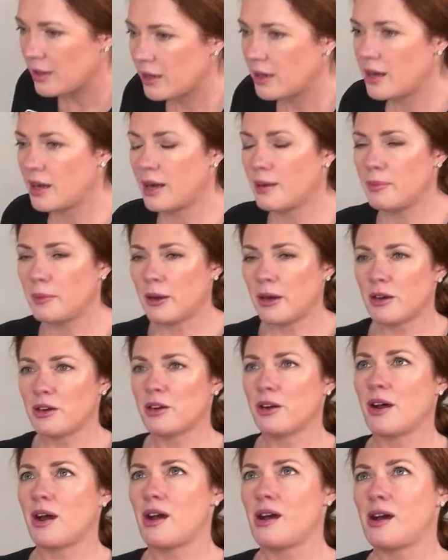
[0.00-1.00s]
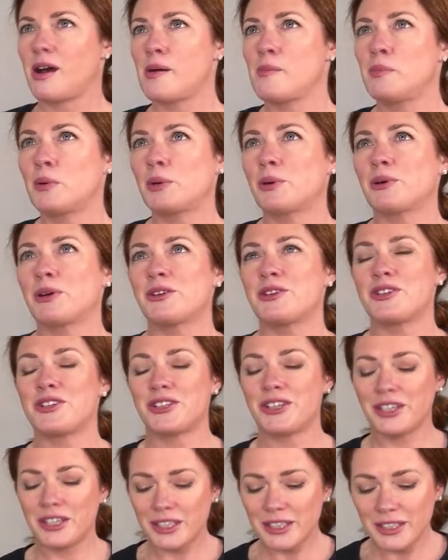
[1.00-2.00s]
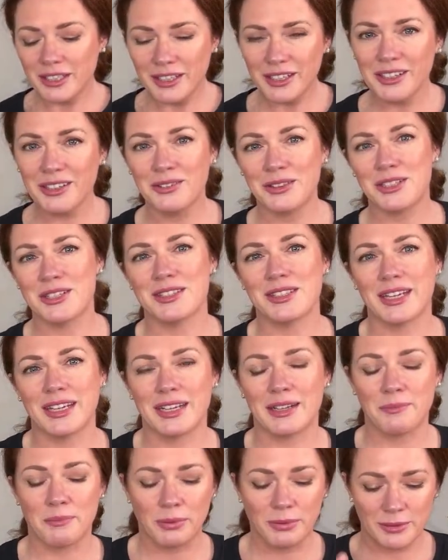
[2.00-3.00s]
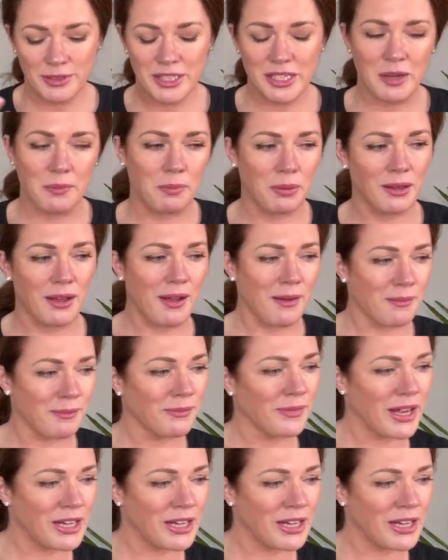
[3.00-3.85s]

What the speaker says: aubergine, which is like a deep plum.